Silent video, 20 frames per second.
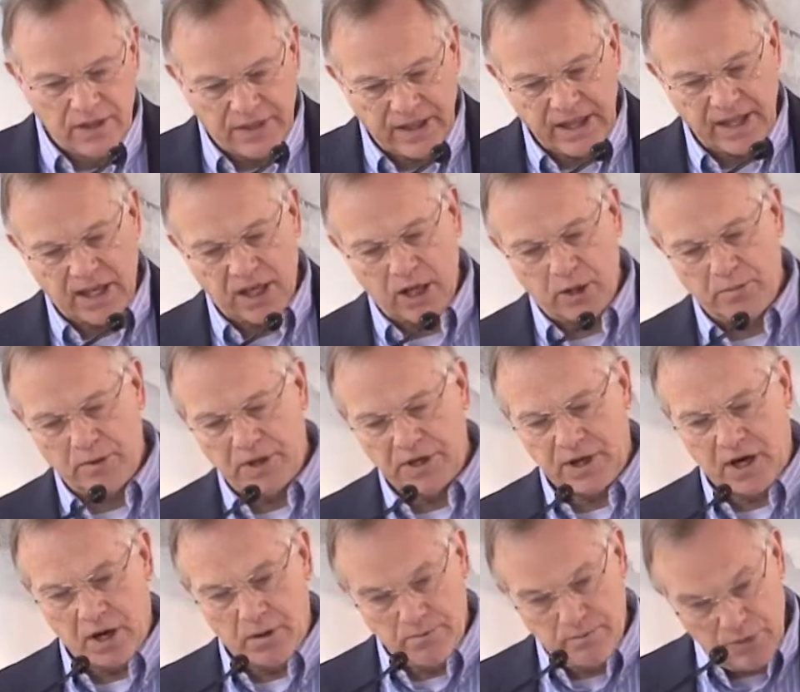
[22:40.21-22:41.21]
thinking
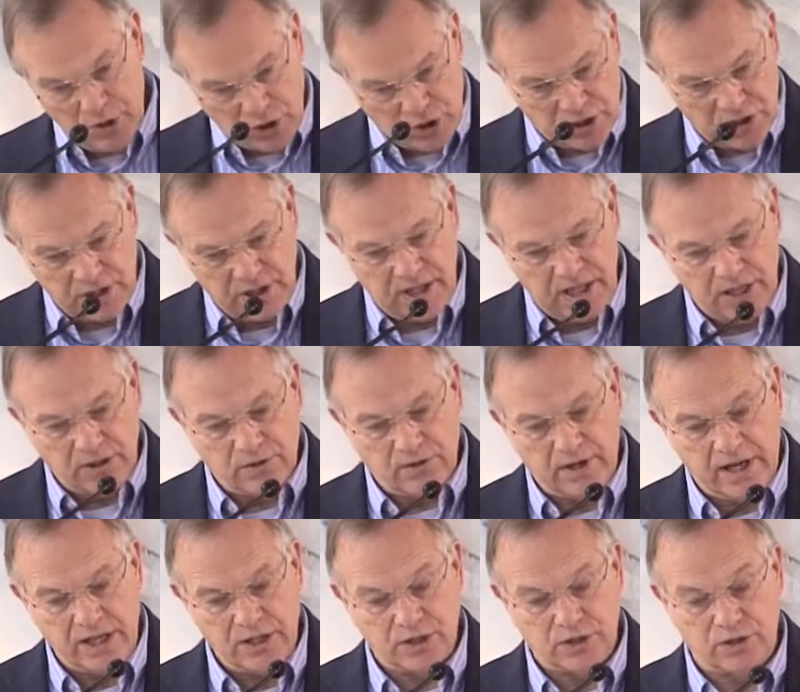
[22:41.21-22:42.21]
about our mission in
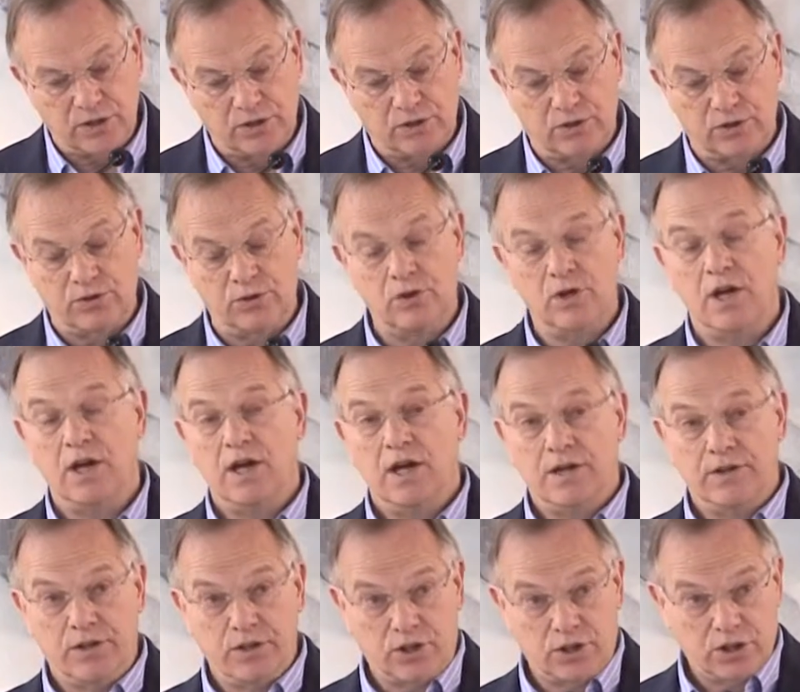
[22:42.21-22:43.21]
relation to
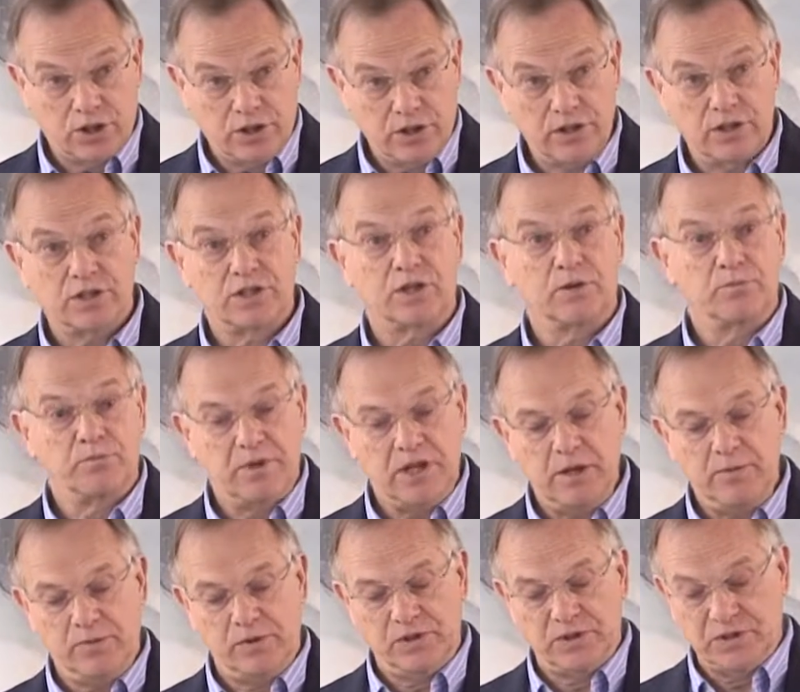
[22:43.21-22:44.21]
the church and
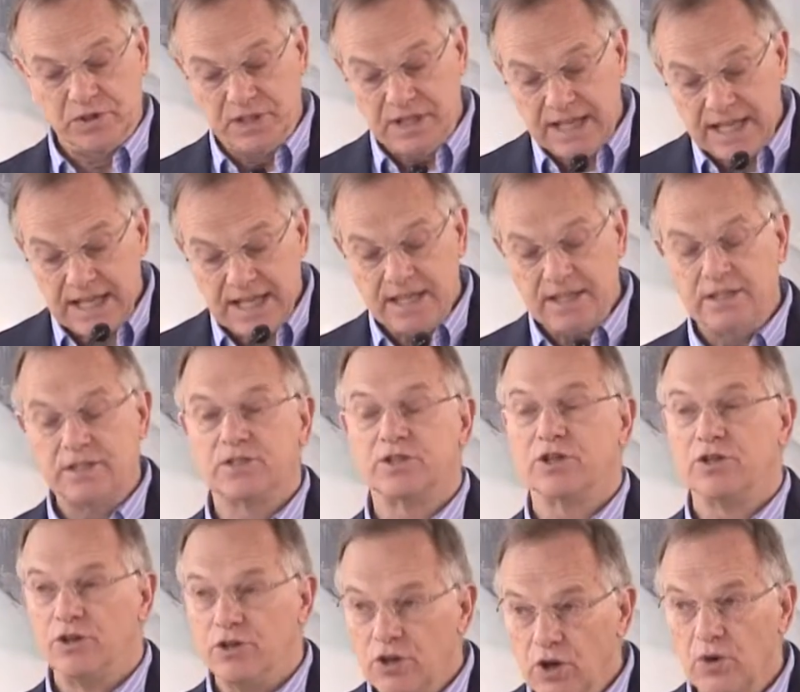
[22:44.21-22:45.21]
people's need
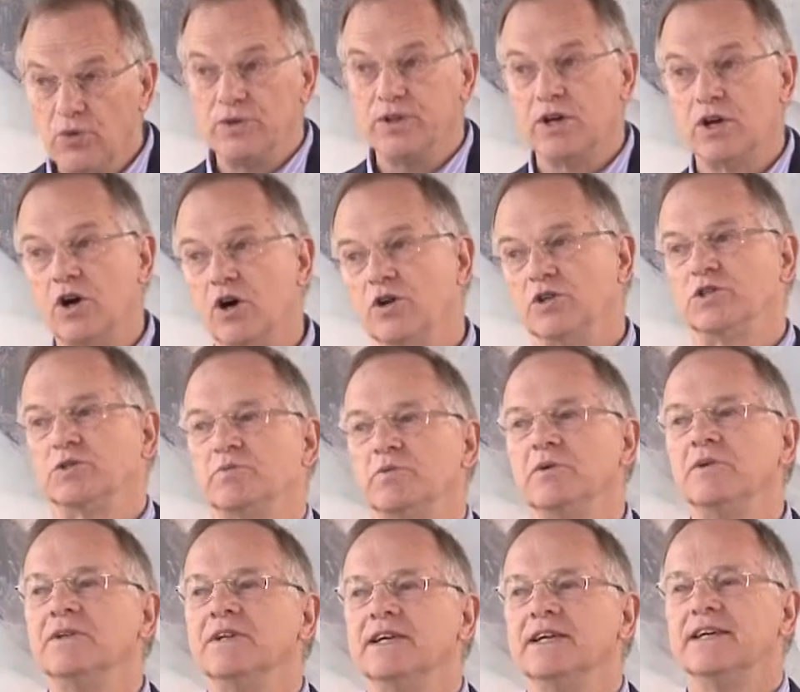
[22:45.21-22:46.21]
to know the
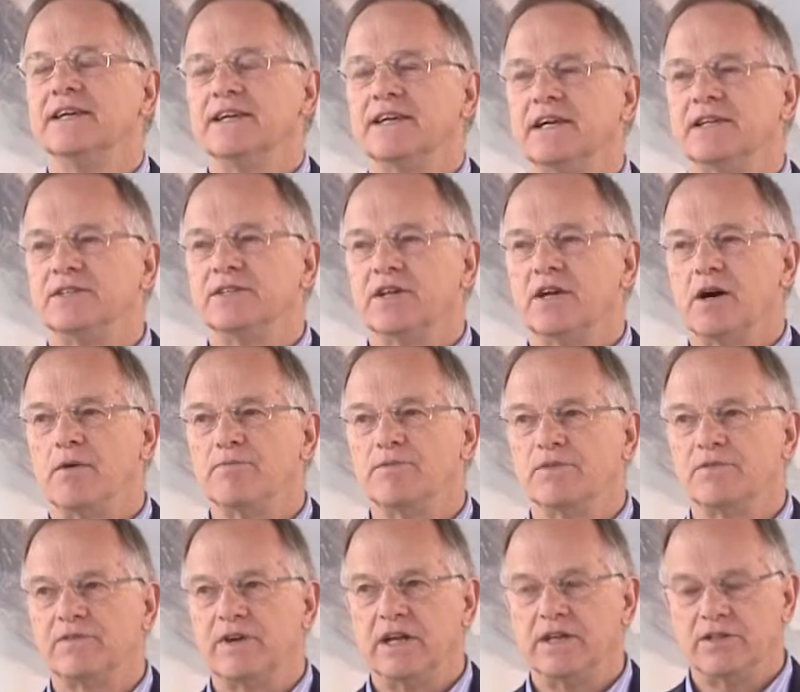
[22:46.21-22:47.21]
gospel and to come
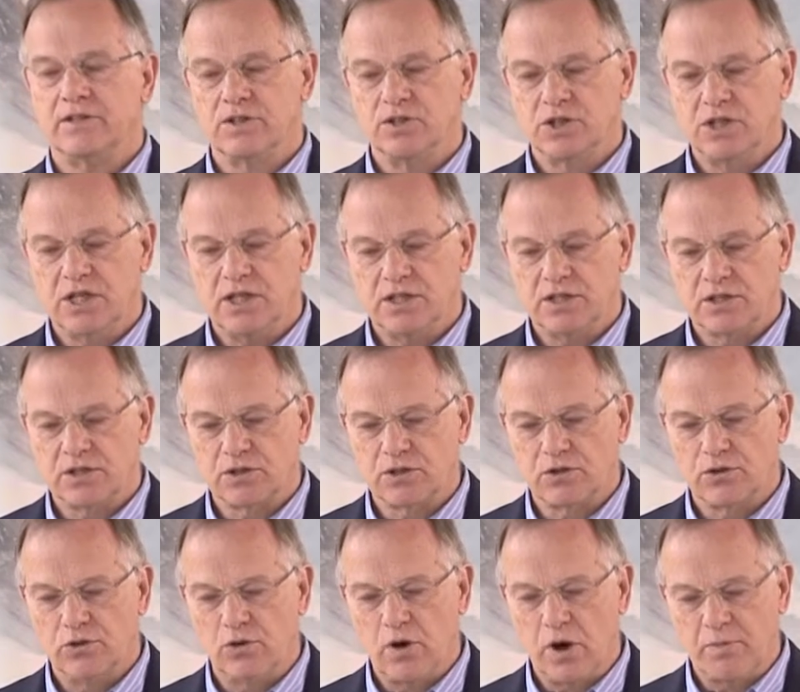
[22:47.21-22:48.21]
to faith in Jesus
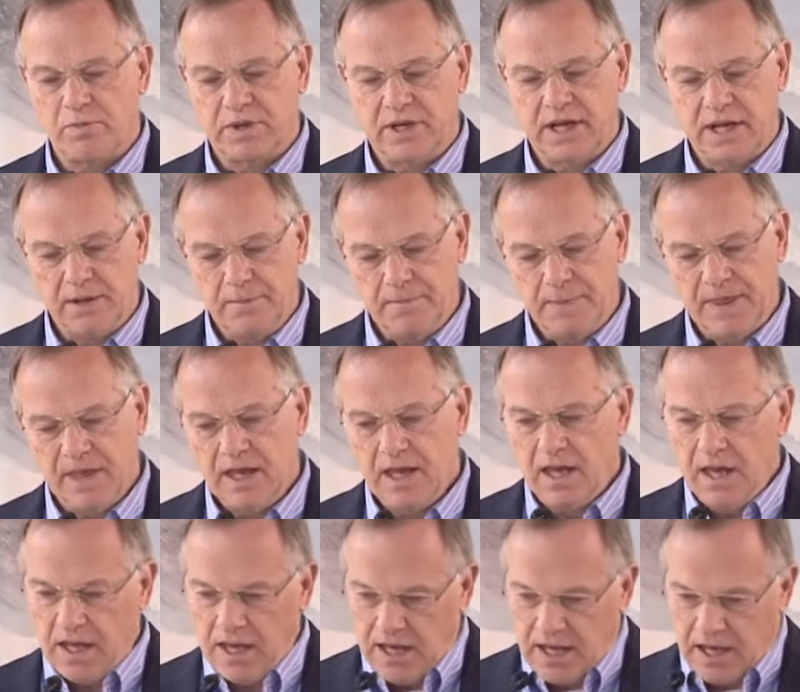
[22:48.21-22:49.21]
and grow up in Him
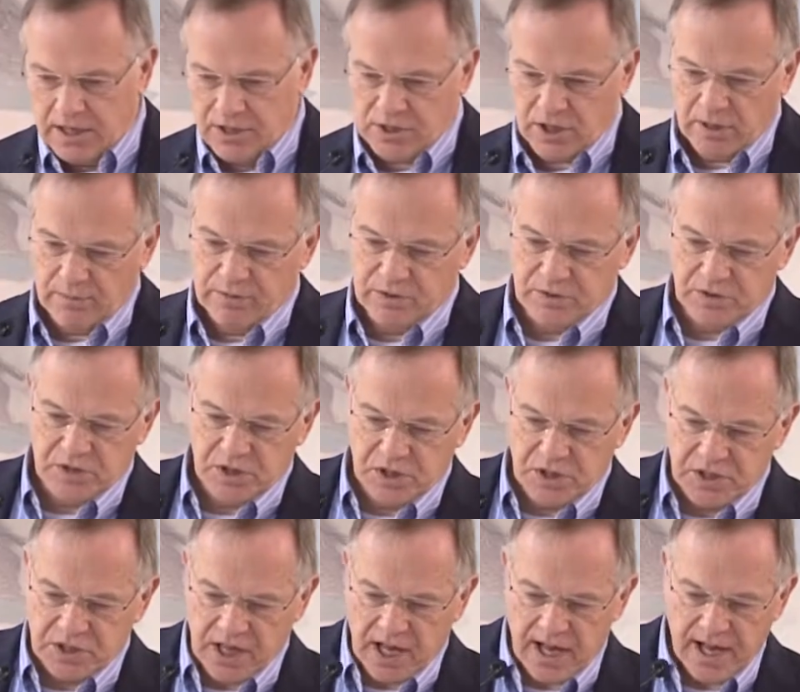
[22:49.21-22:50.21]
in terms of
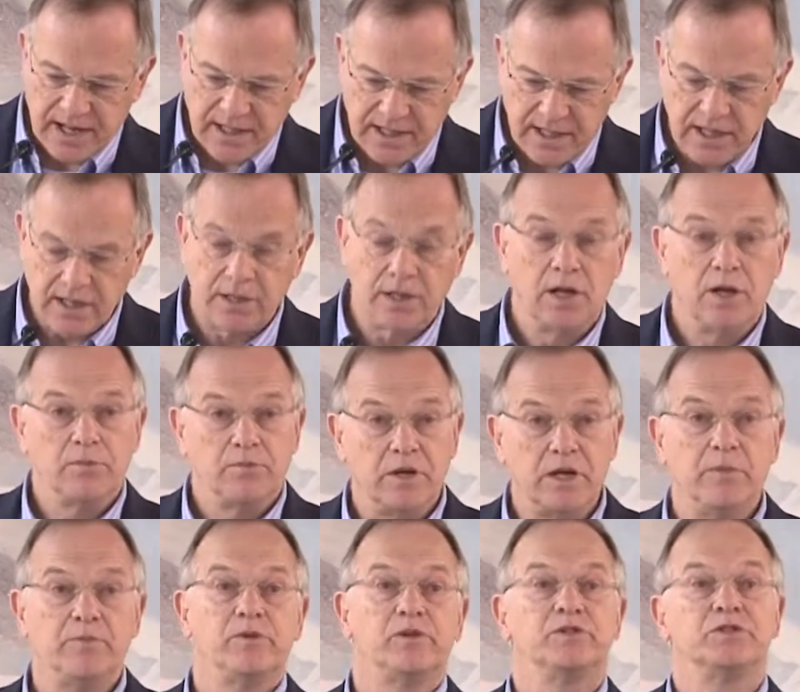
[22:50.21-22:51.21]
society and
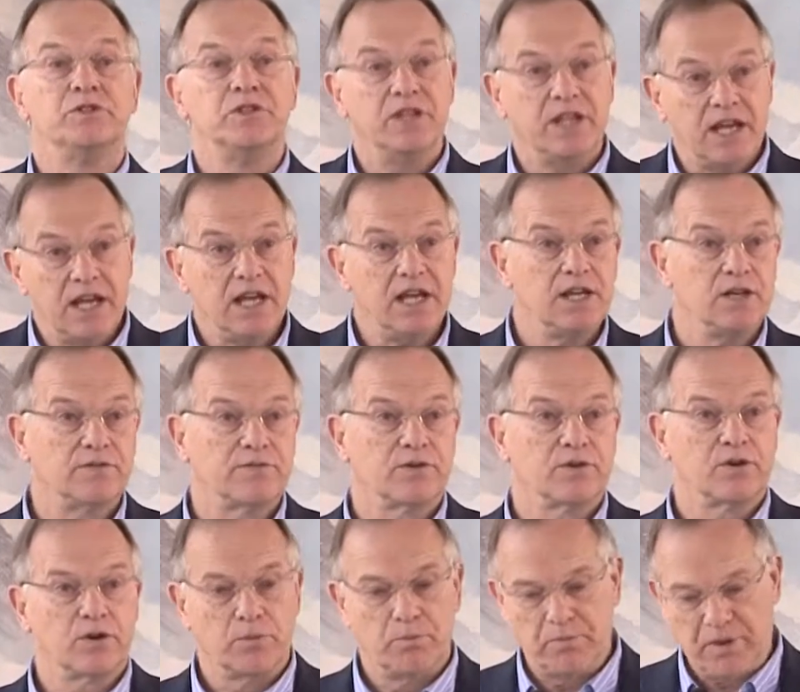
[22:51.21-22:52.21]
people's need
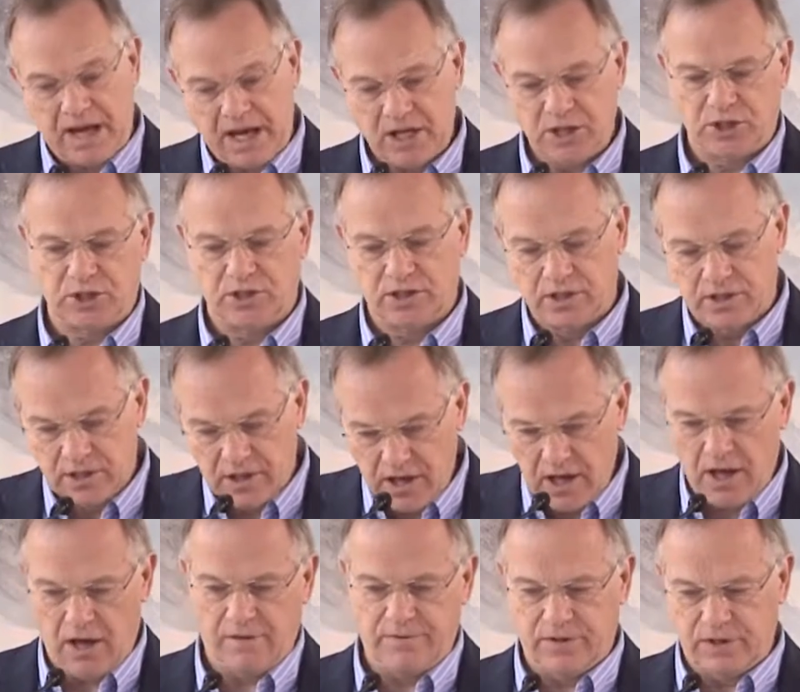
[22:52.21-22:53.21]
for compassion and
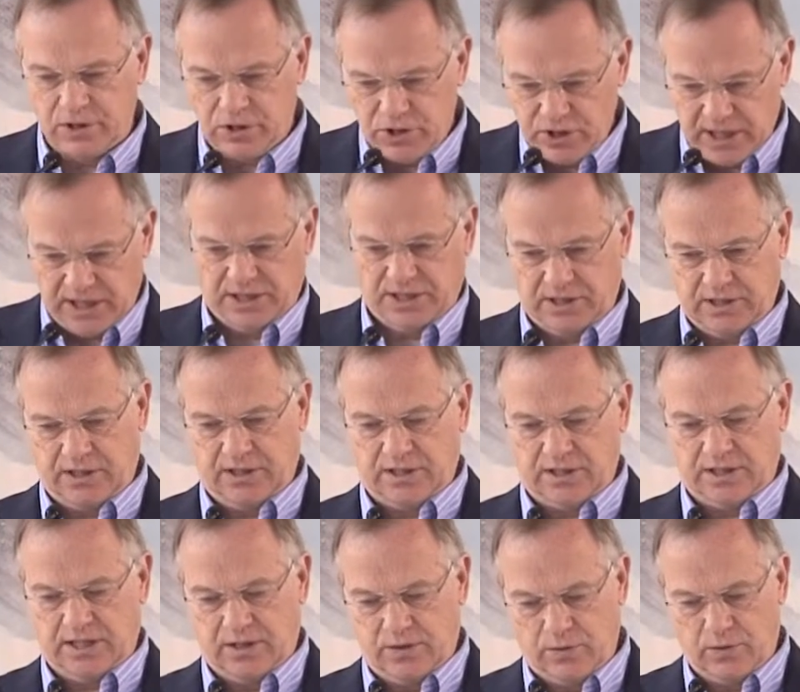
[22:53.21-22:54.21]
love and
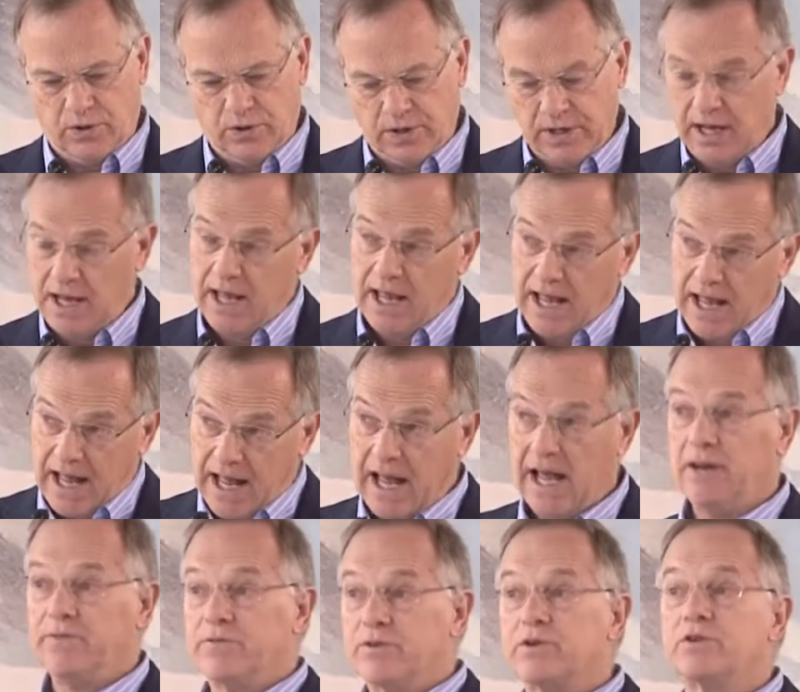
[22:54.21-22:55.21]
justice in the world,
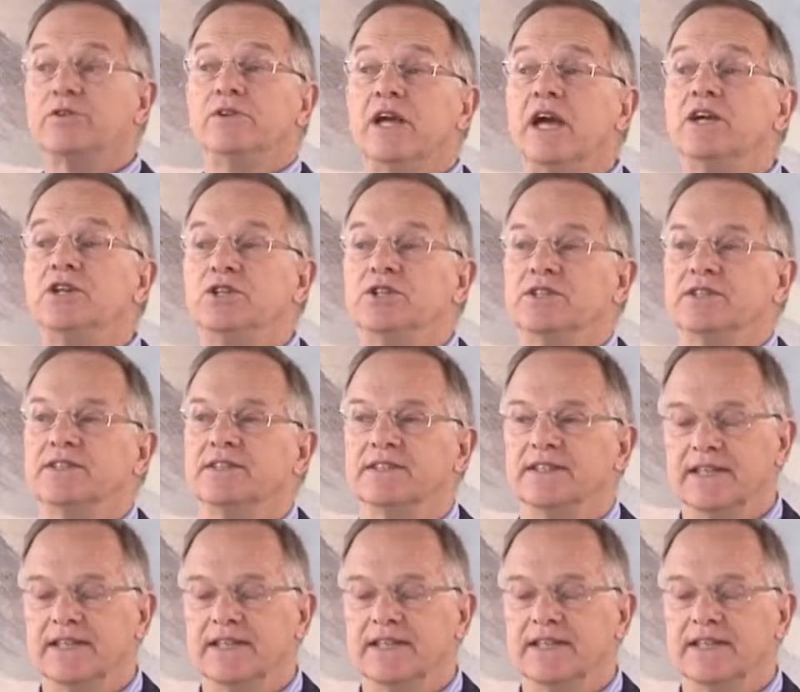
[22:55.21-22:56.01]
and for creation